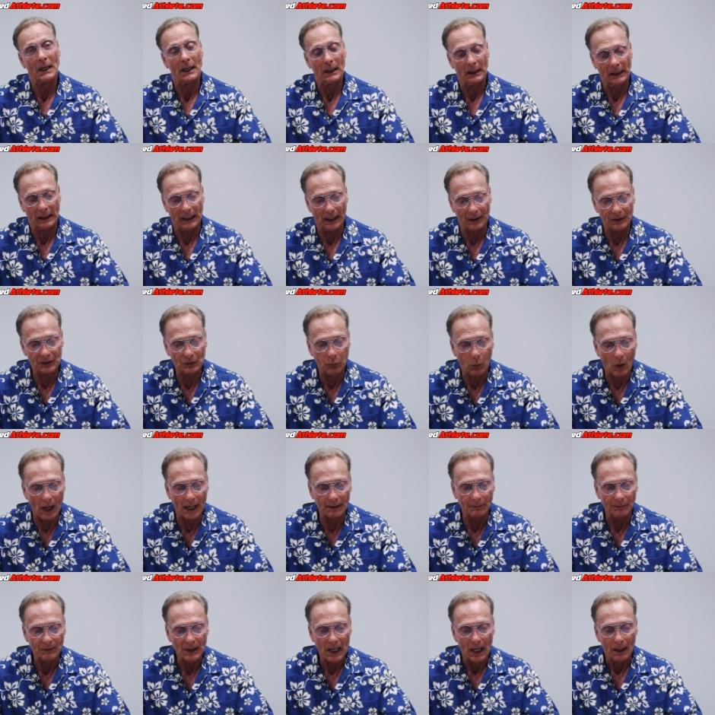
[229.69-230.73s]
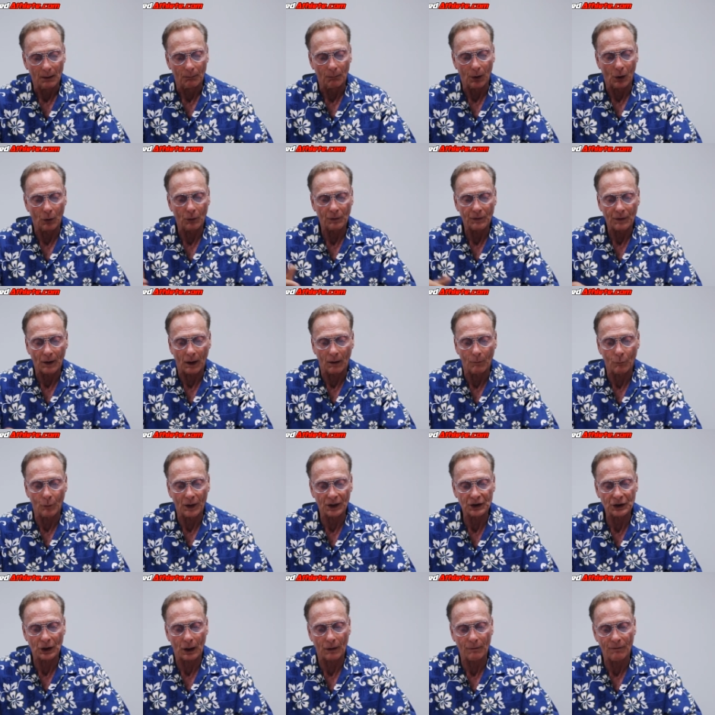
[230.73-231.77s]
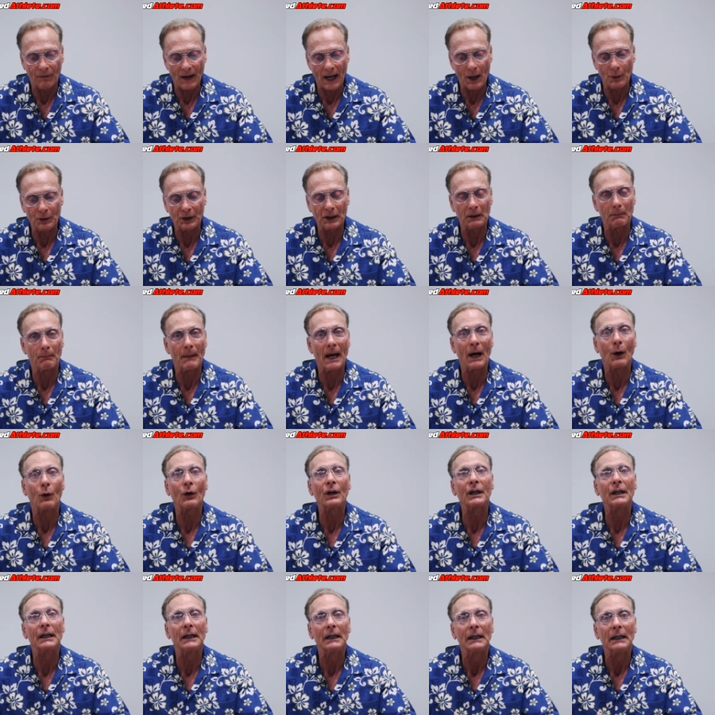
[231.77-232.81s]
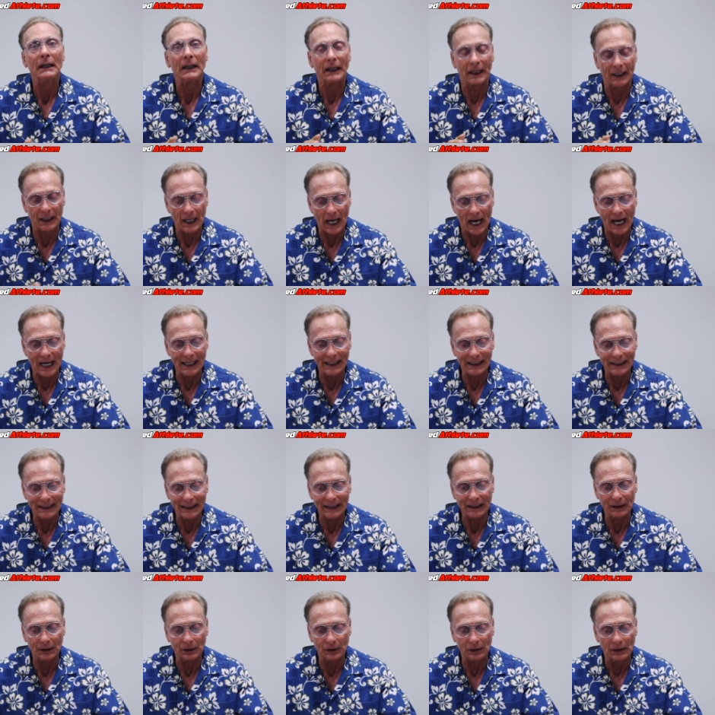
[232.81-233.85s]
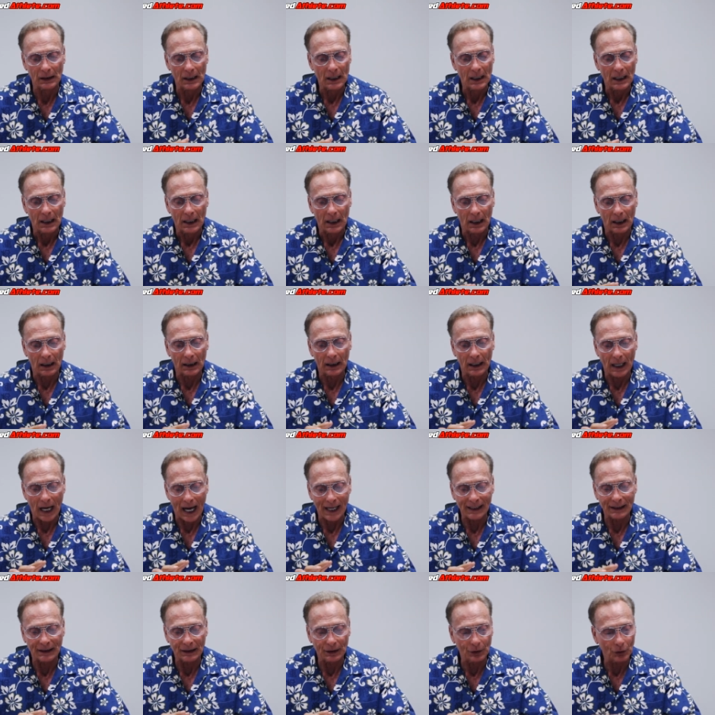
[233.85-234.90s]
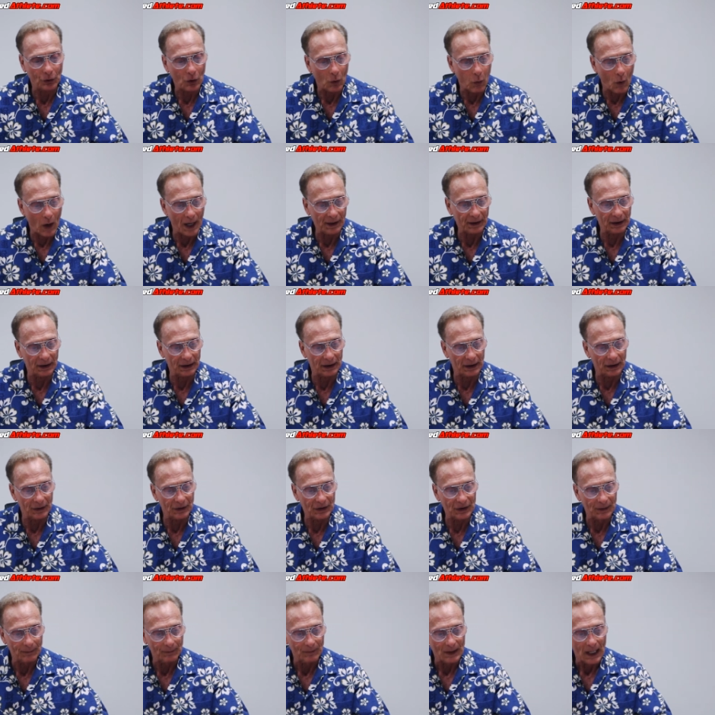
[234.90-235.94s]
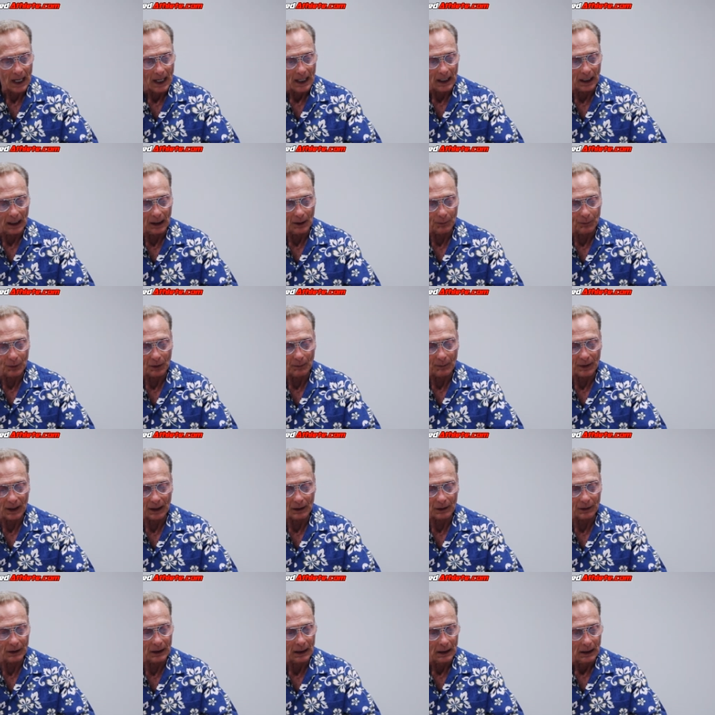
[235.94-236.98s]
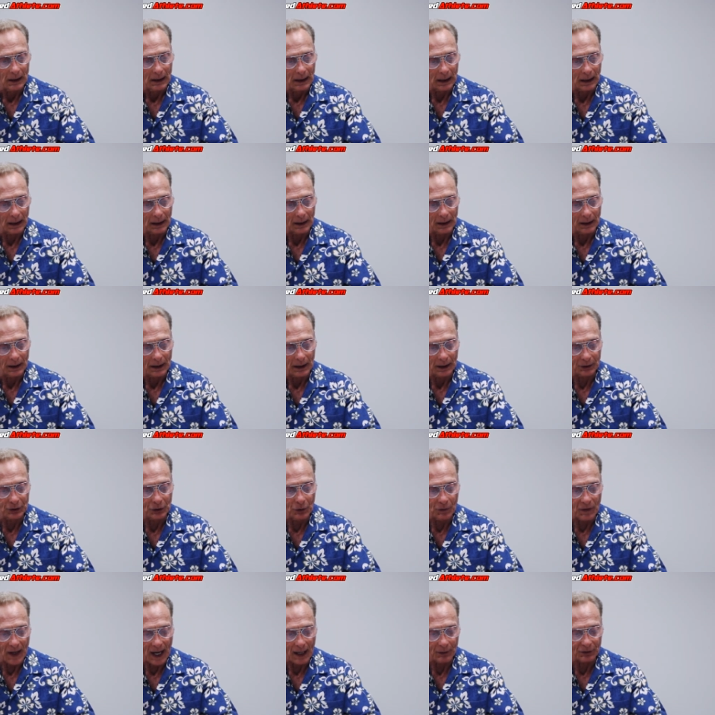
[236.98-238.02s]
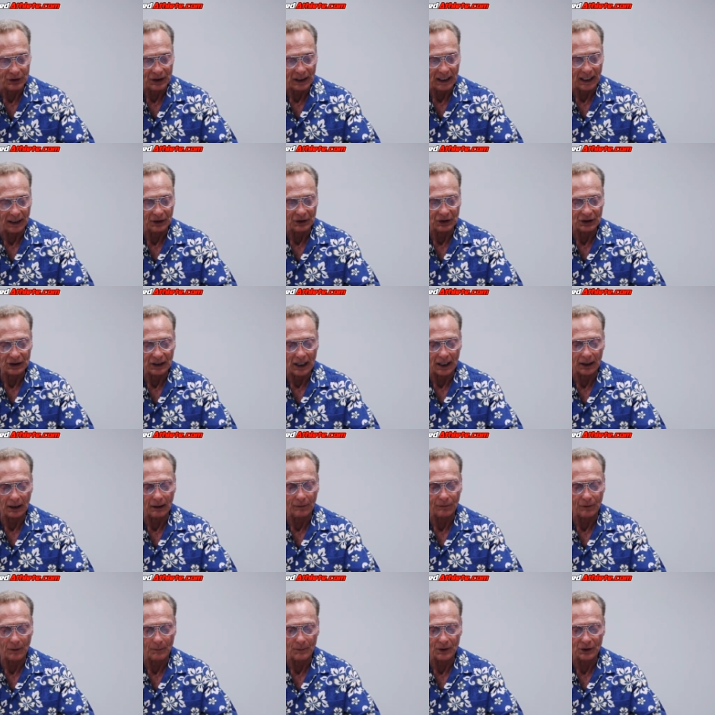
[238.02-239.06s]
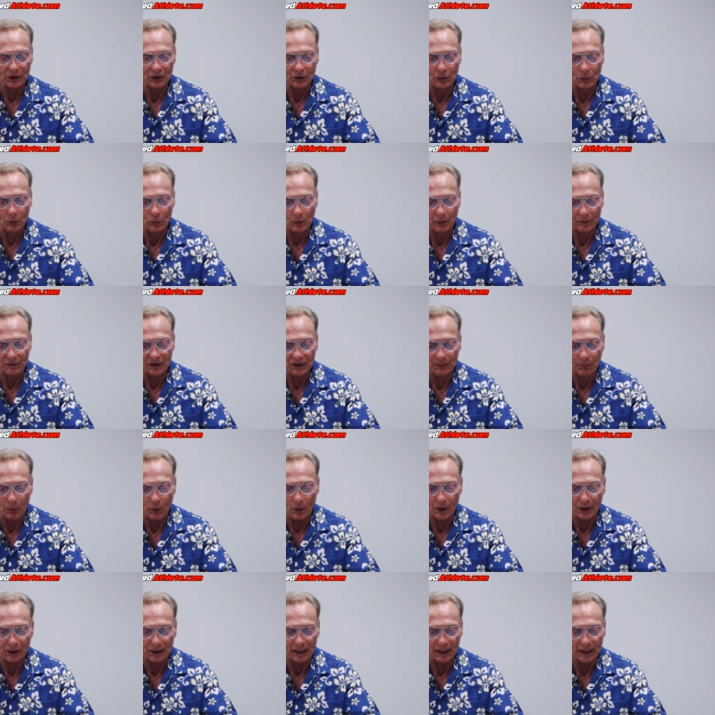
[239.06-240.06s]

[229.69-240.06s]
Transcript: Guess what? Both of which are found in milk in ideal quantities. Prepared a 2008 study from the School of Sport and